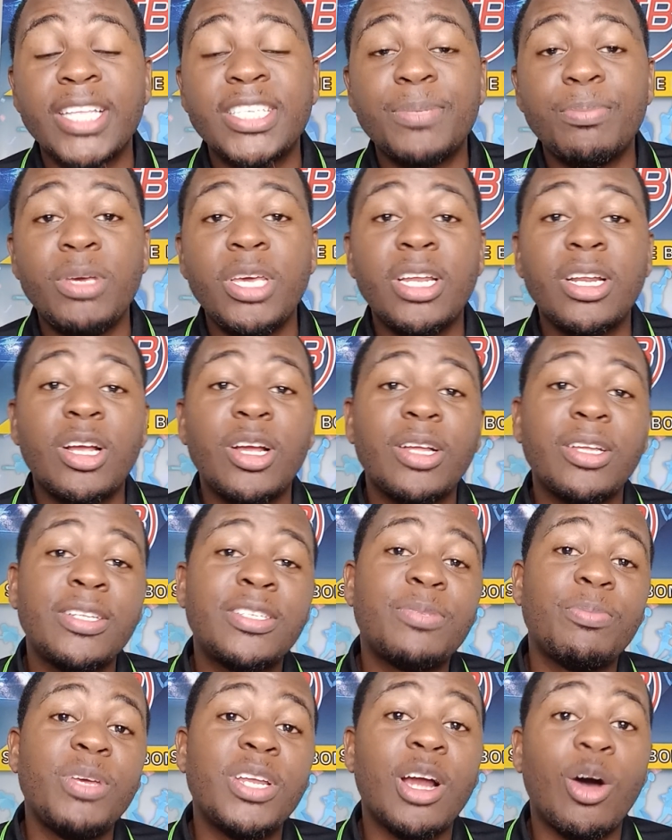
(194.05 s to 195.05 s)
It's been
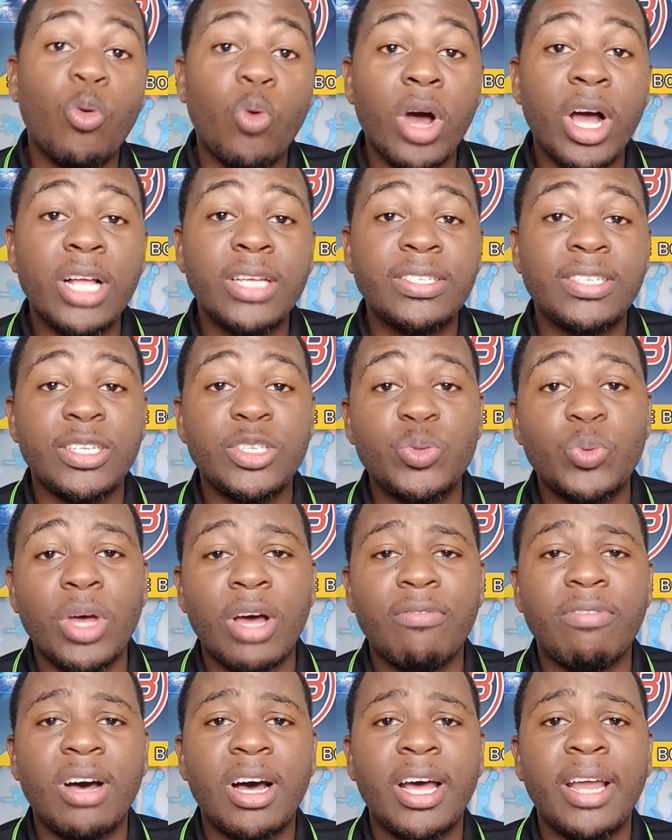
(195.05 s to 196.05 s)
a while since we
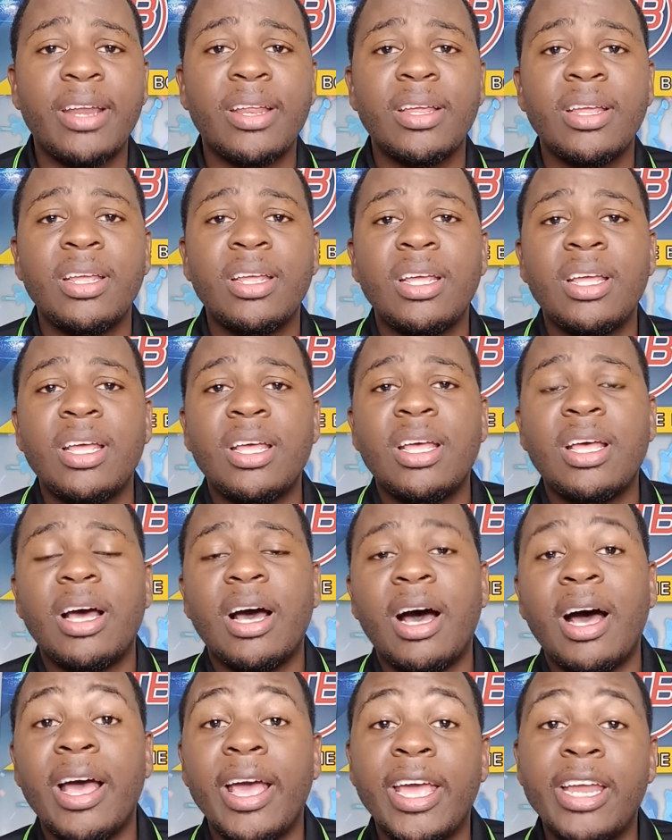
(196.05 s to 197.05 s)
have had
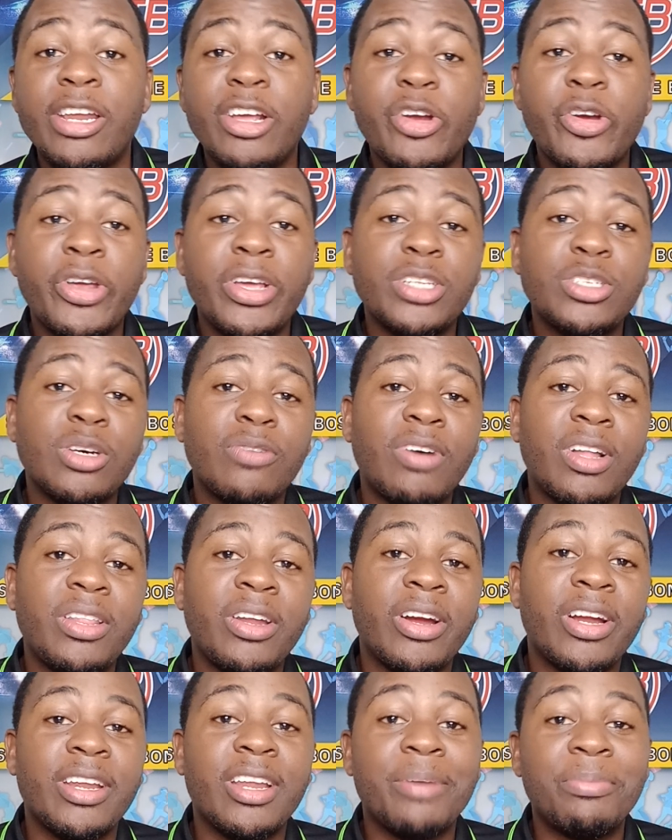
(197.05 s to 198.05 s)
any cricket over
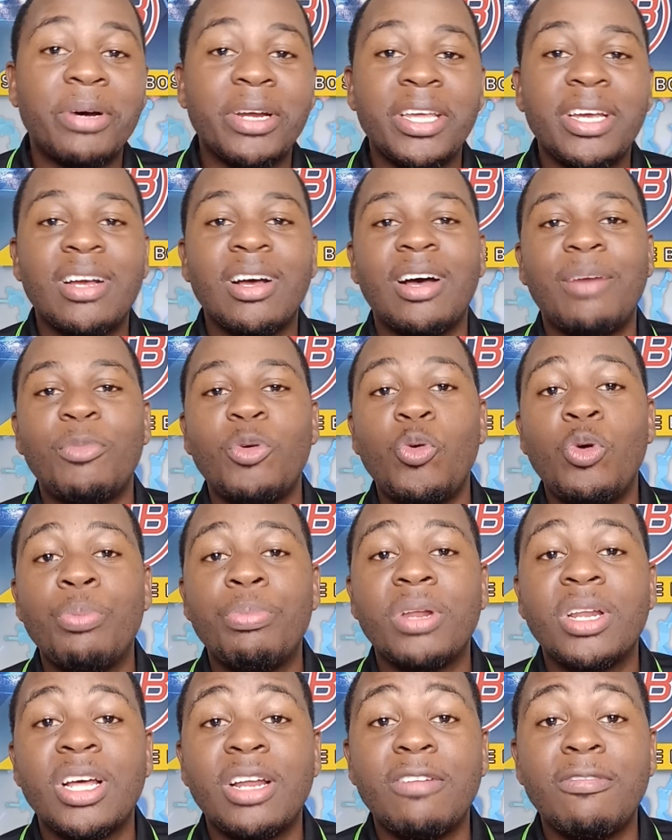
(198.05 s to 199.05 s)
there in Dominica. I'm
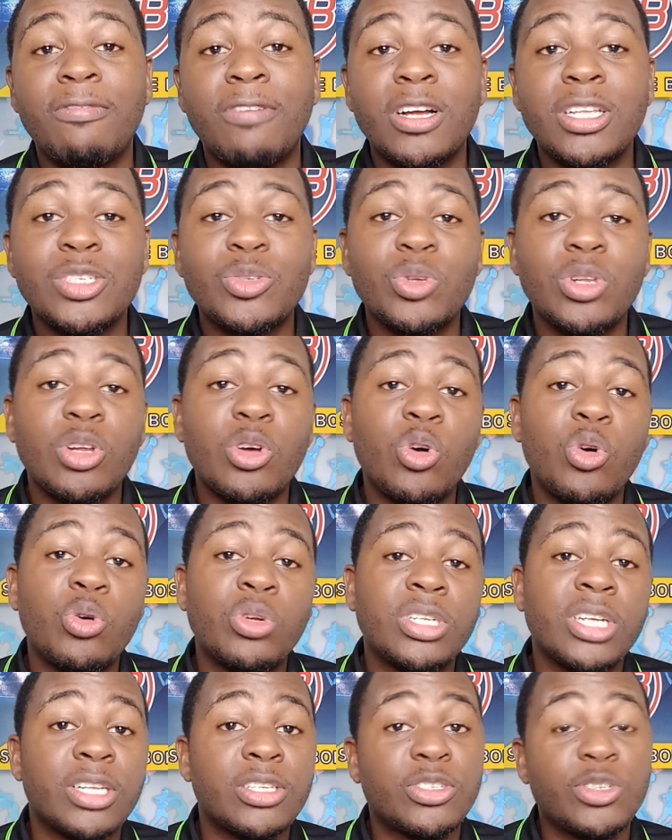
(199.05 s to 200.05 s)
hoping that the fans will go
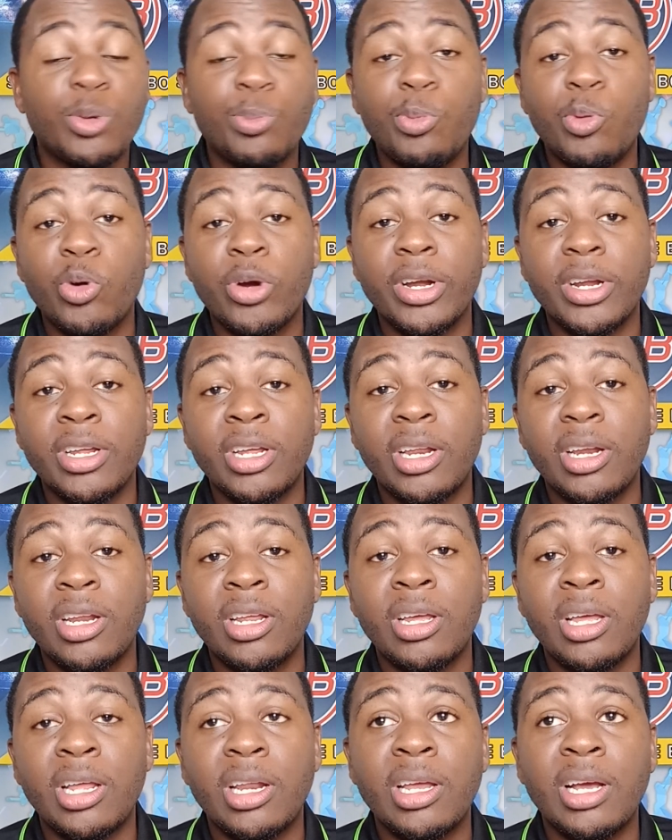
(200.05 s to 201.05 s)
out and support
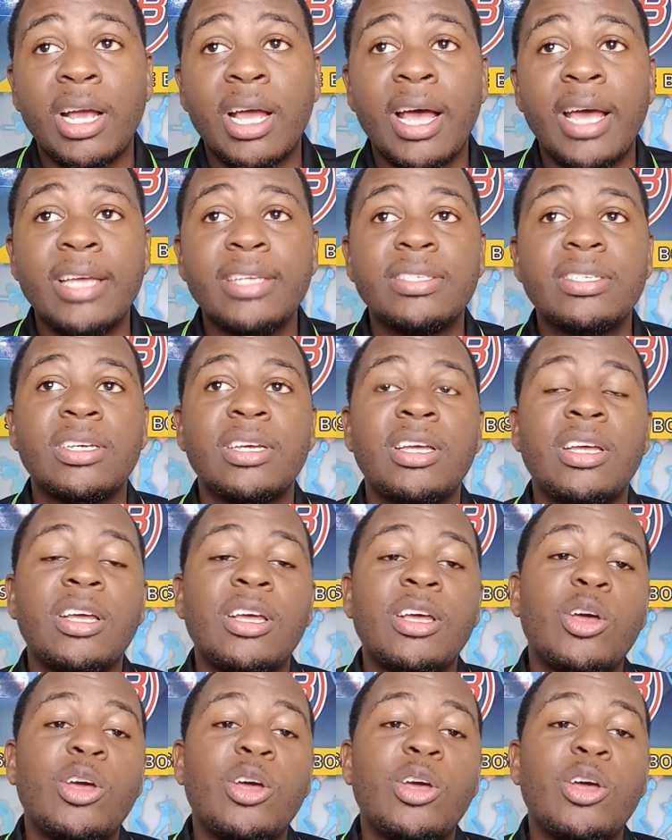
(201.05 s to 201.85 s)
the guys.